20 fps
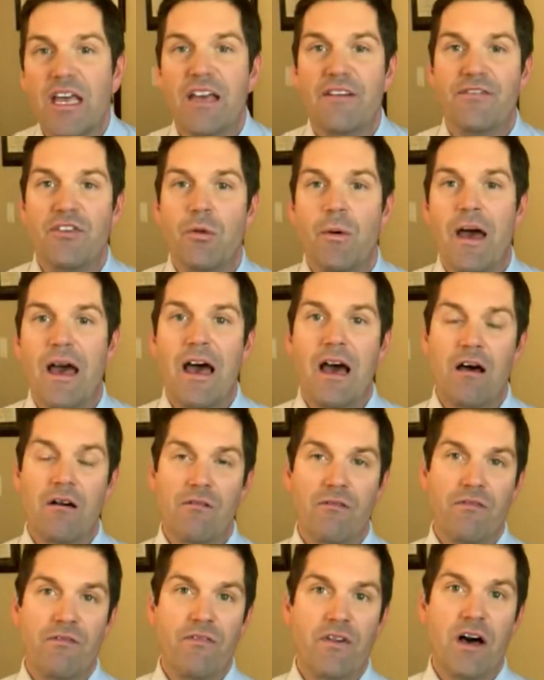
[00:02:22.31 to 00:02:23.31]
if you
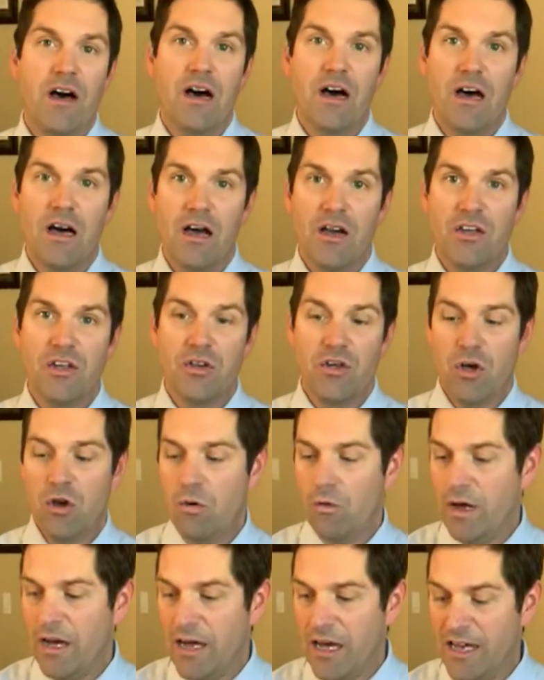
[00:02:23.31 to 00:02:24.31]
have you
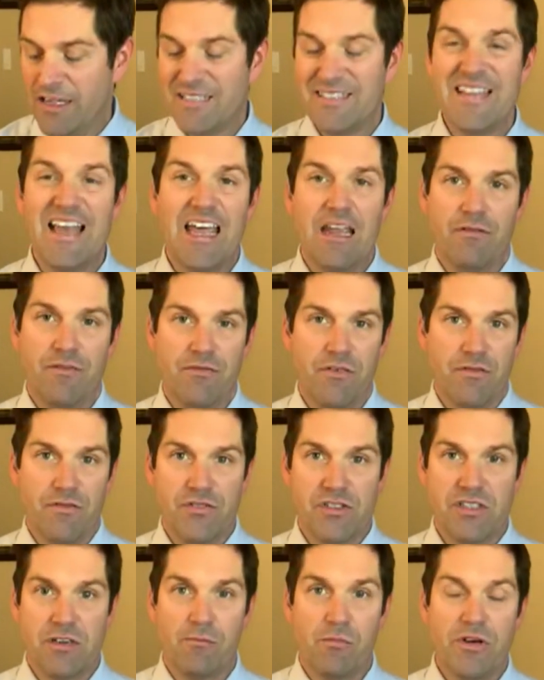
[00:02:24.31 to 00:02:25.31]
know, a safe
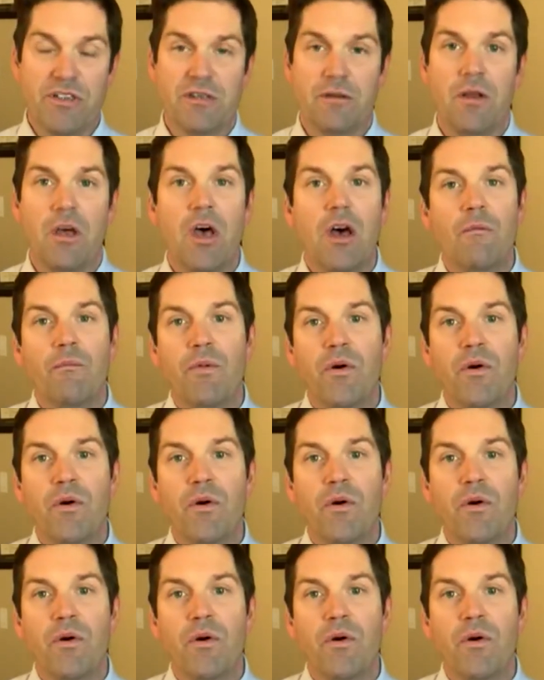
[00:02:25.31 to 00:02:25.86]
for some reason,